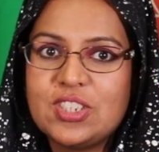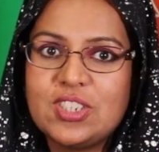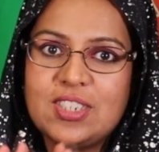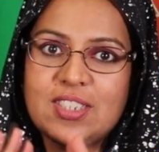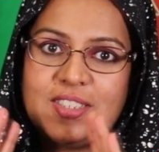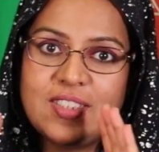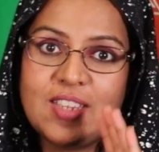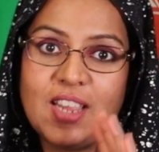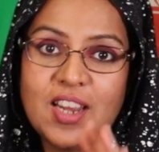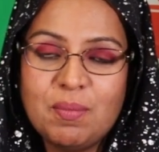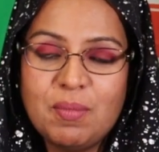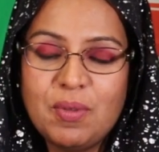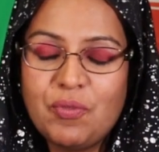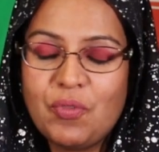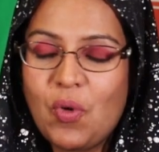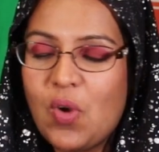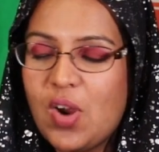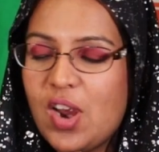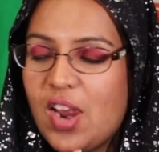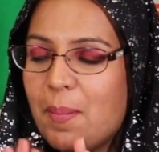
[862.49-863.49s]
She's done it
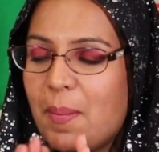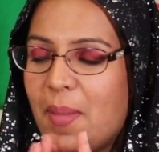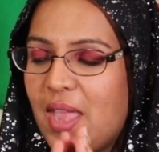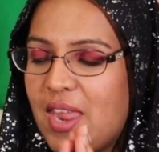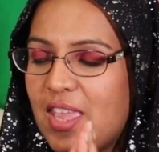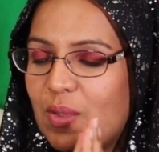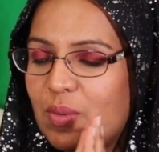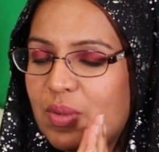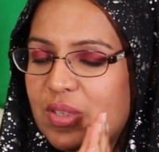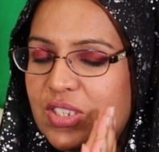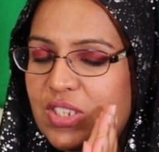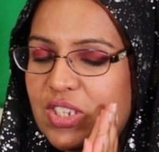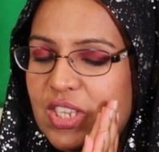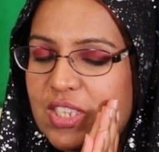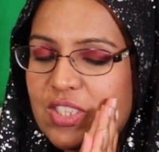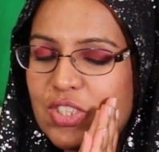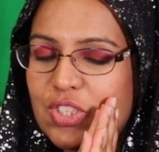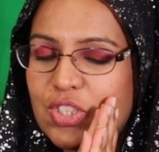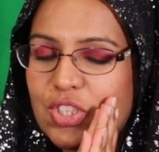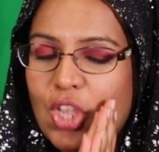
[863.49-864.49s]
before, but it was
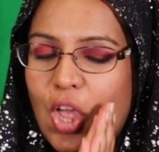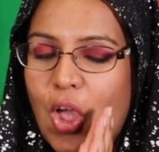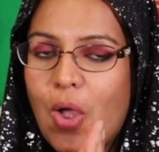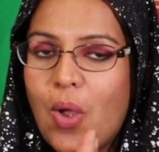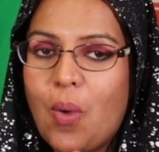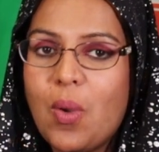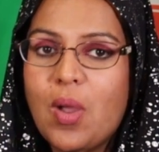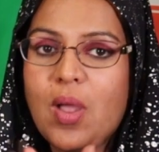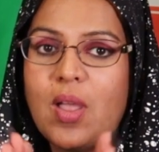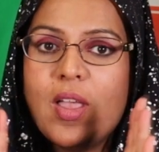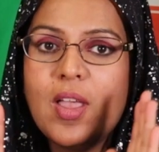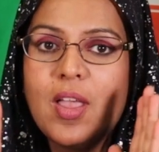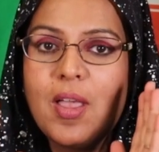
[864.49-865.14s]
just so